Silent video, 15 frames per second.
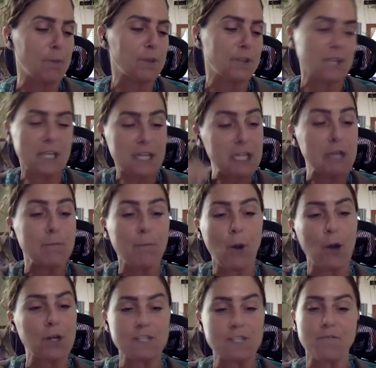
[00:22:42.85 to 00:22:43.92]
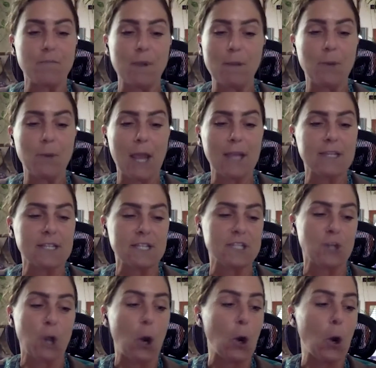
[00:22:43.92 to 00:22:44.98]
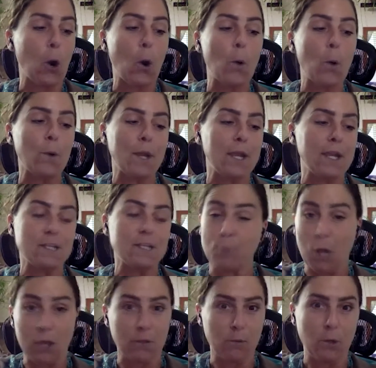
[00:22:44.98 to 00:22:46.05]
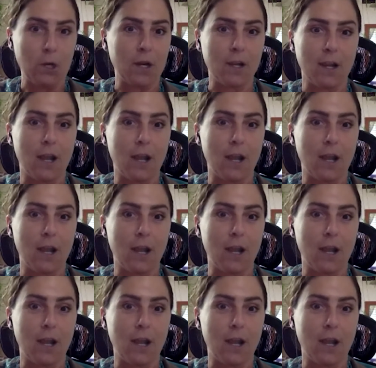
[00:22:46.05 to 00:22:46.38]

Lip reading: But the key parts of my practice are always breath work.